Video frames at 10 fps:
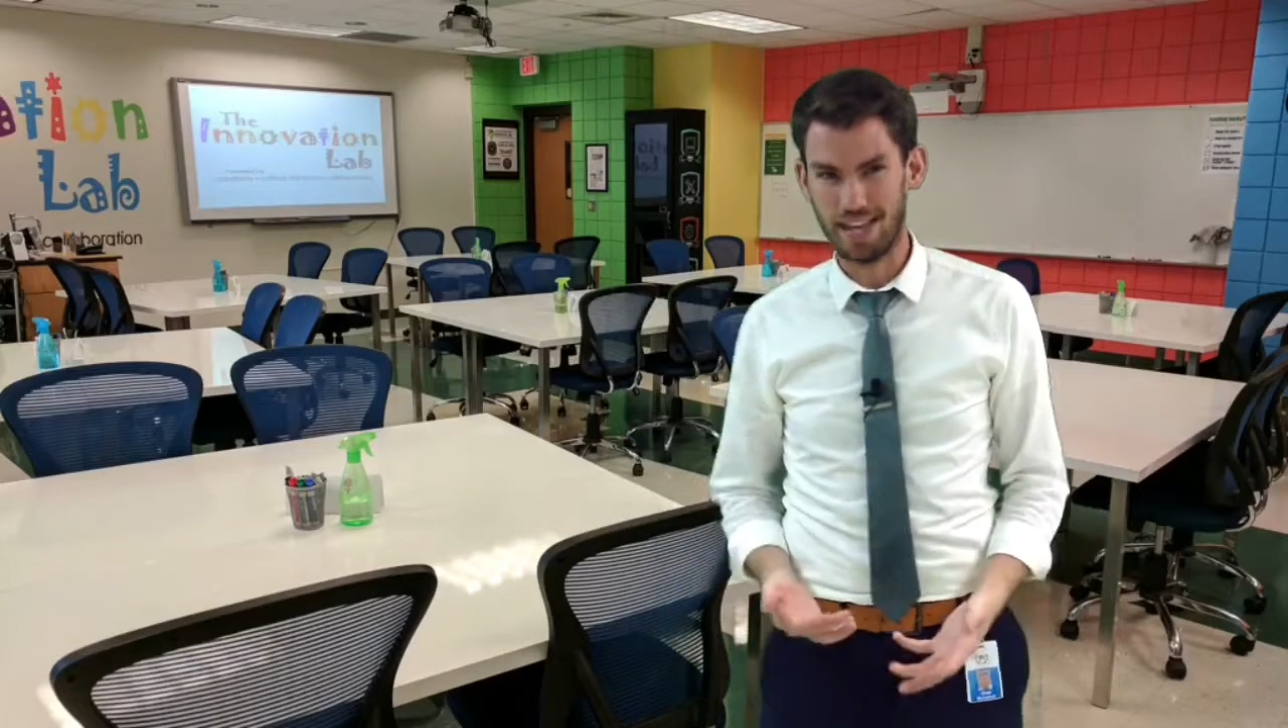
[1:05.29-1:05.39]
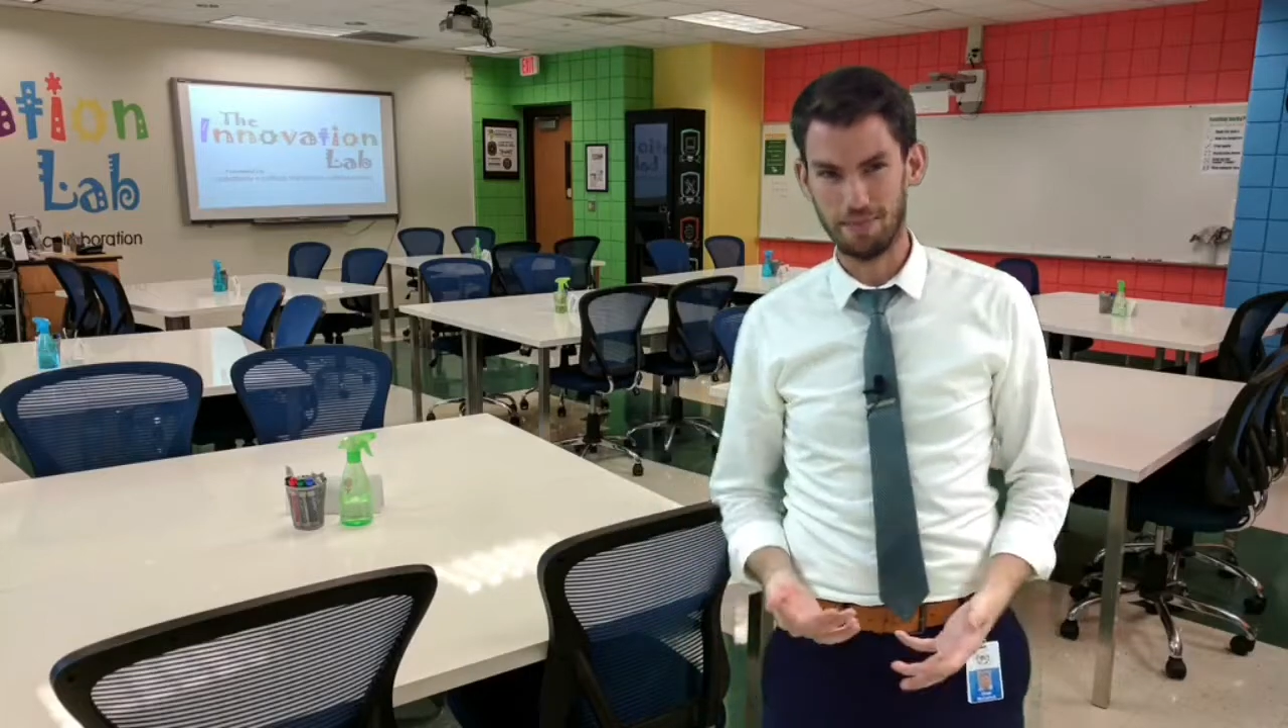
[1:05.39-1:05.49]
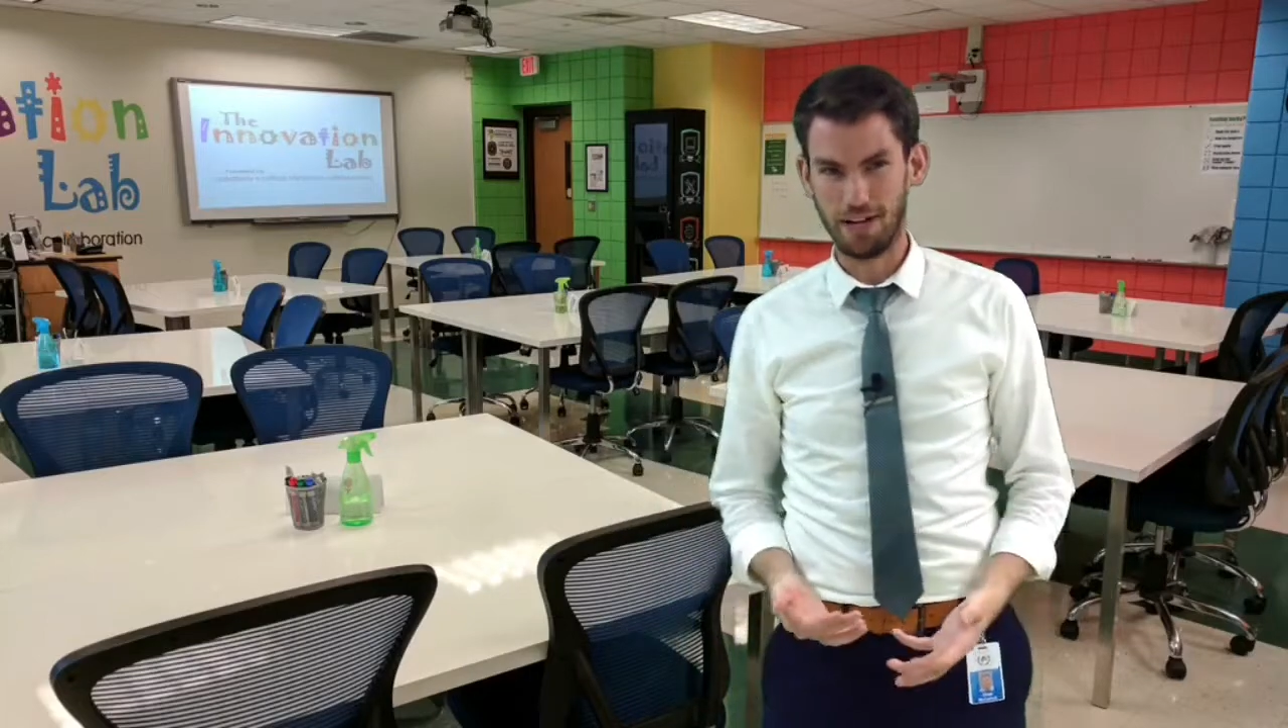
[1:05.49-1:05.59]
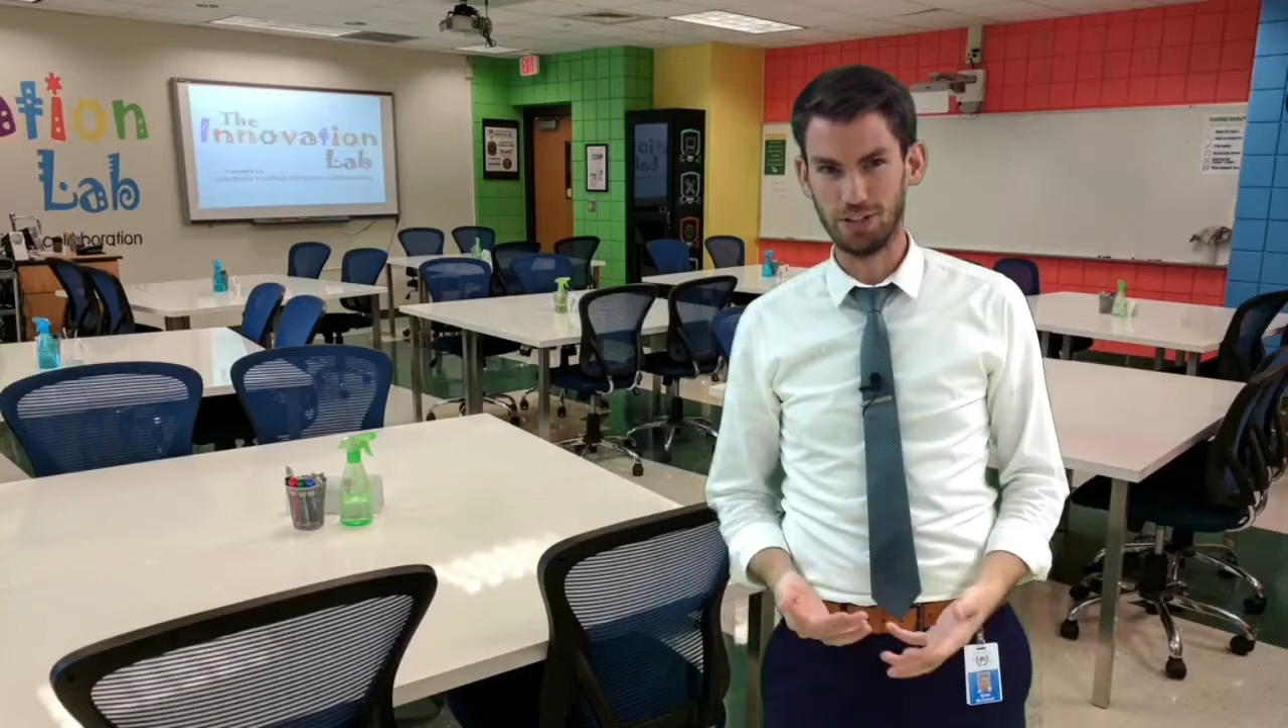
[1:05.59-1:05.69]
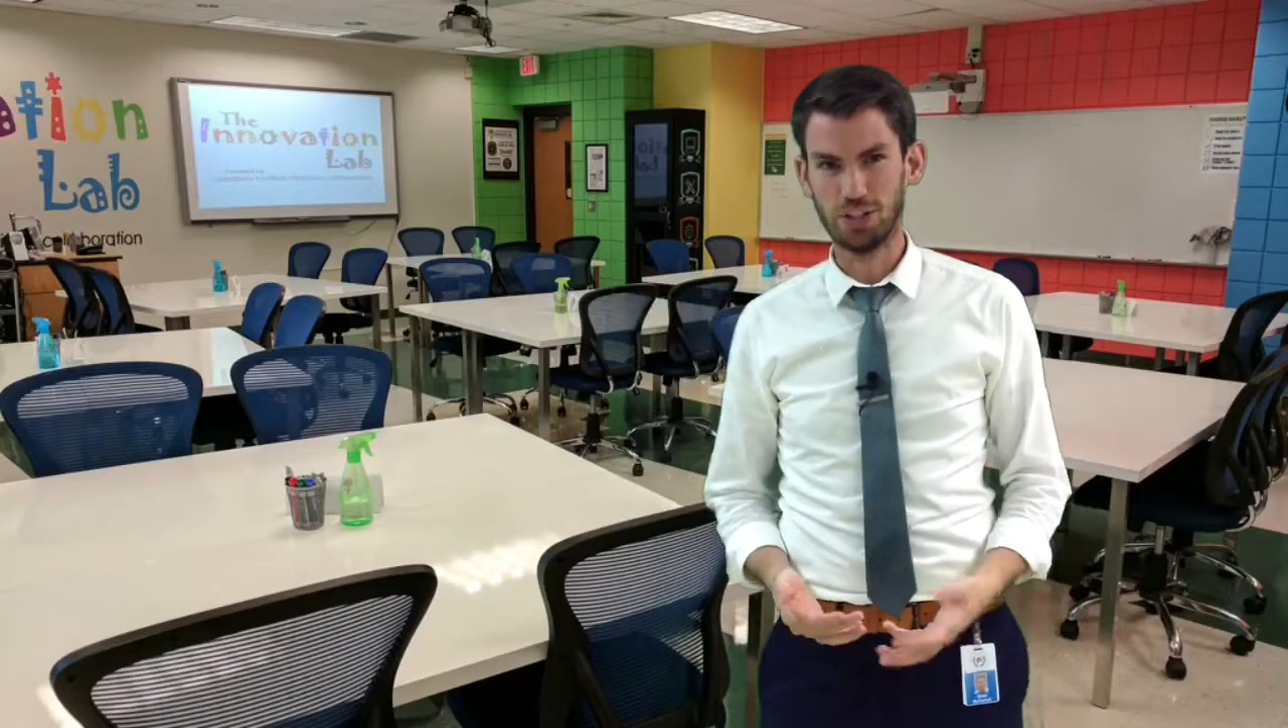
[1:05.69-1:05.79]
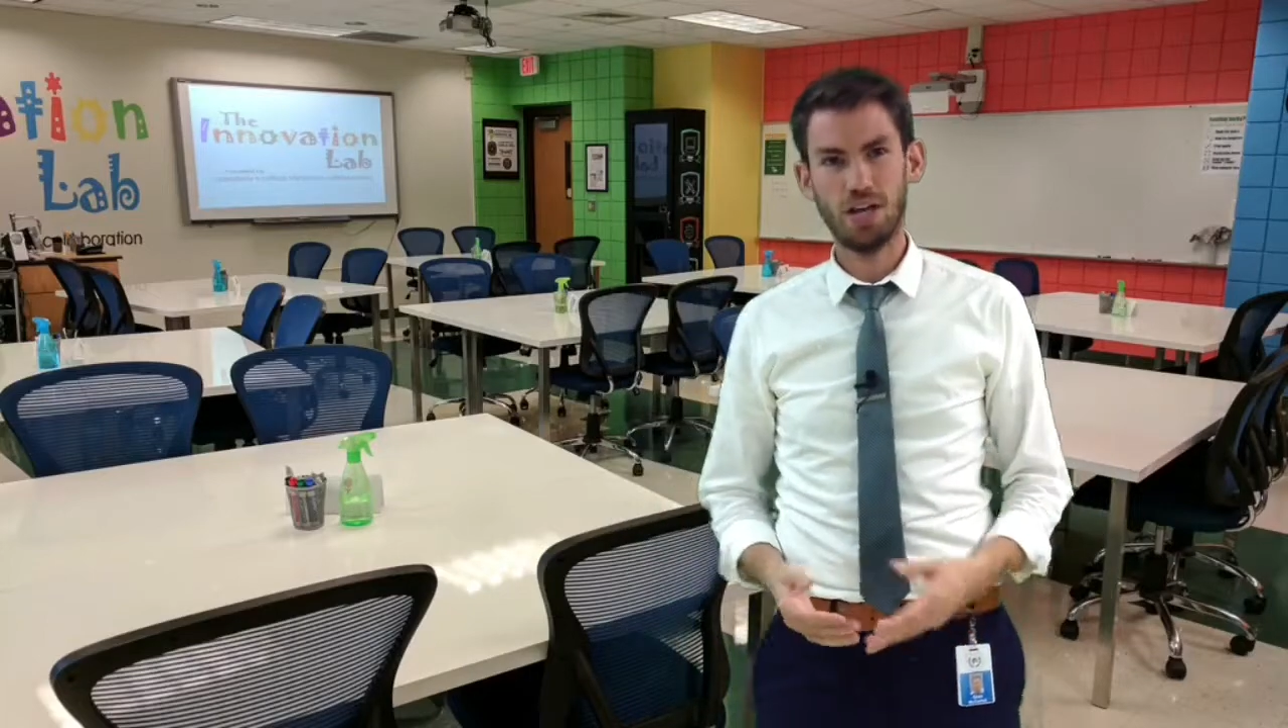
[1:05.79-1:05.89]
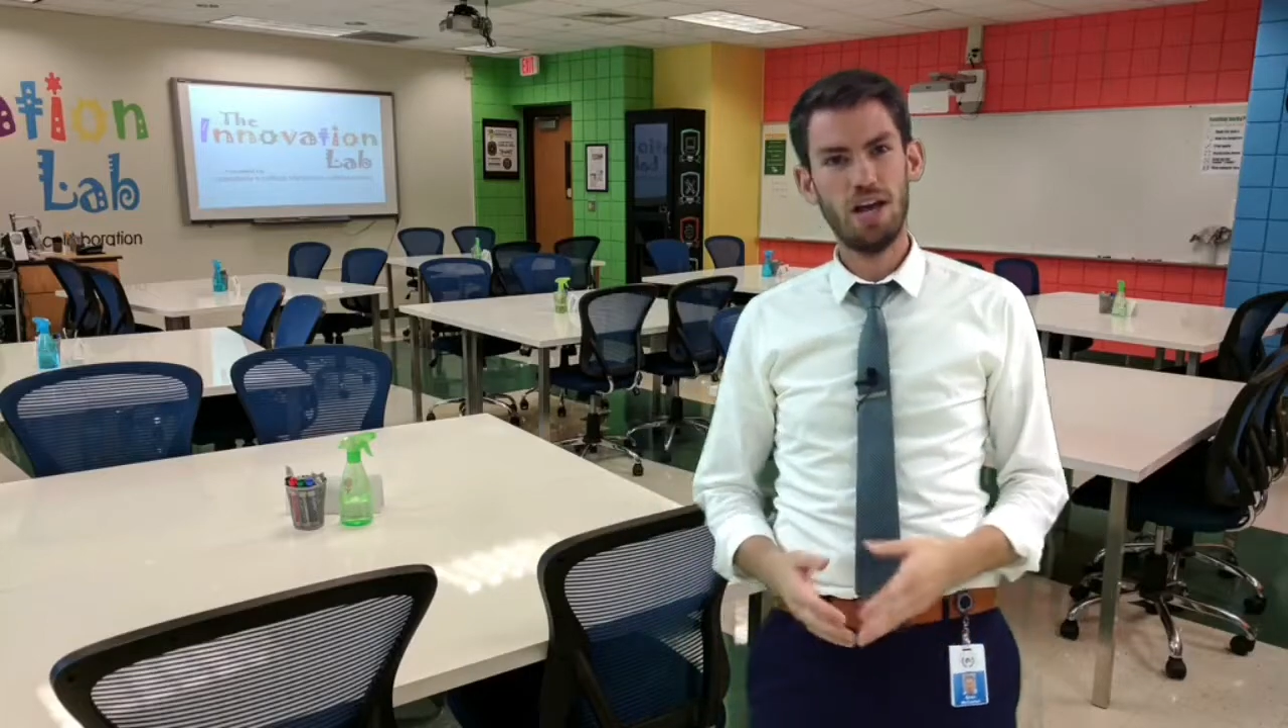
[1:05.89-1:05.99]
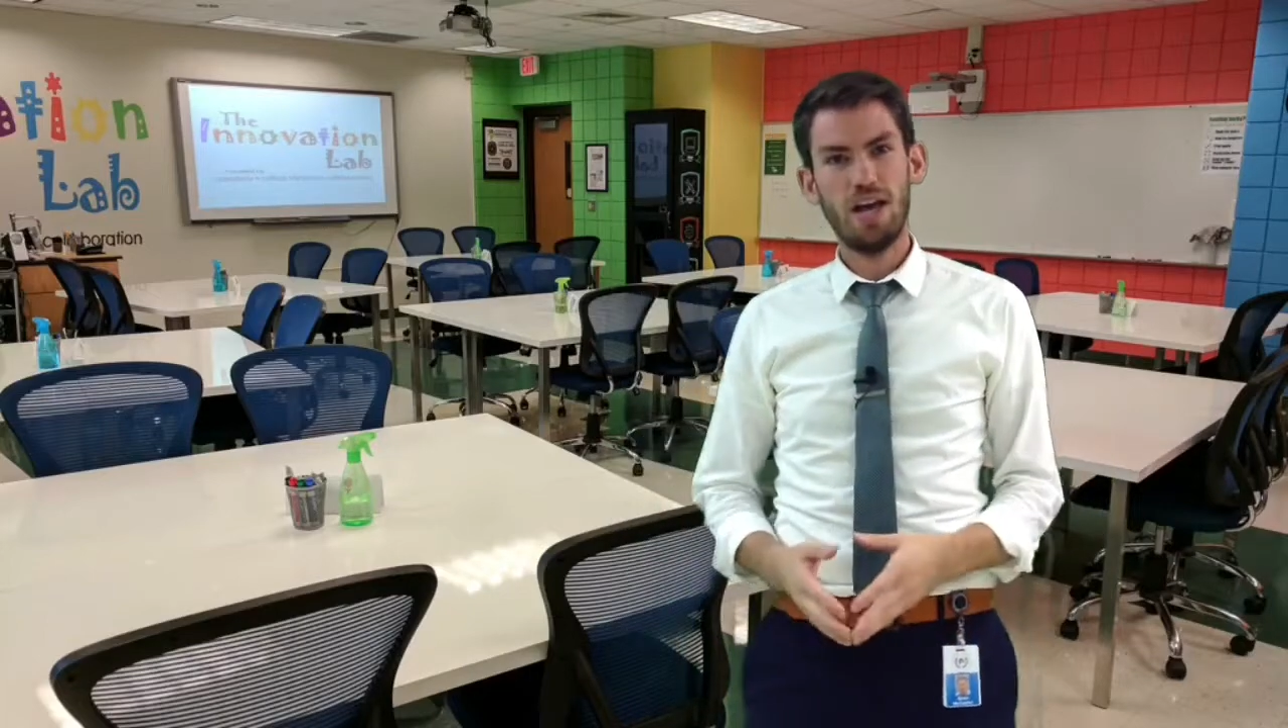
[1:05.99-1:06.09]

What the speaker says: that much.